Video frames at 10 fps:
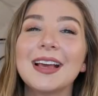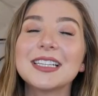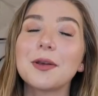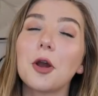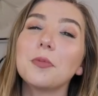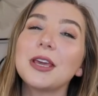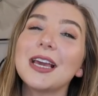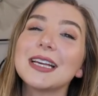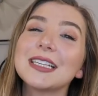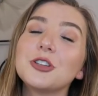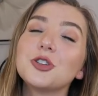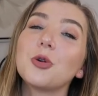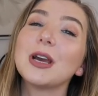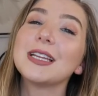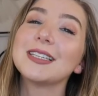So I hope that you guys
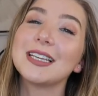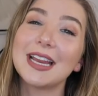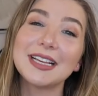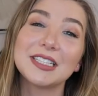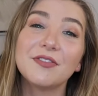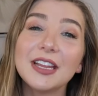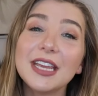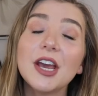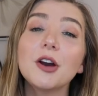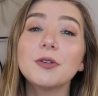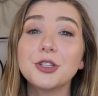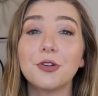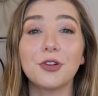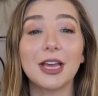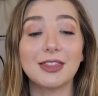enjoyed today's video.
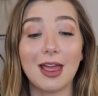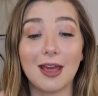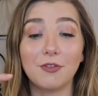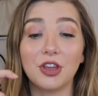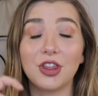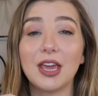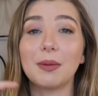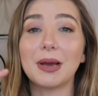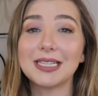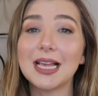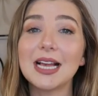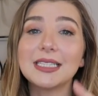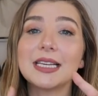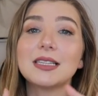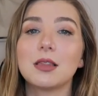Don't forget that everything, my
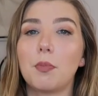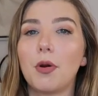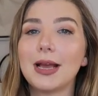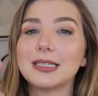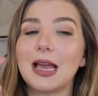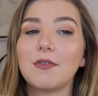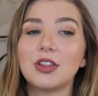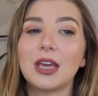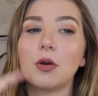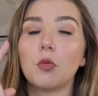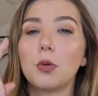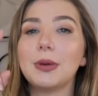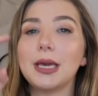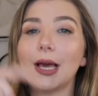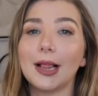sizes, the price, everything will
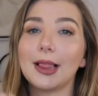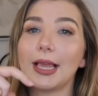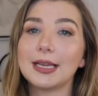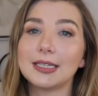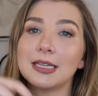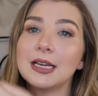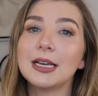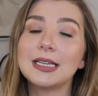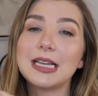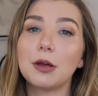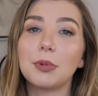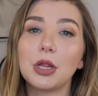be linked down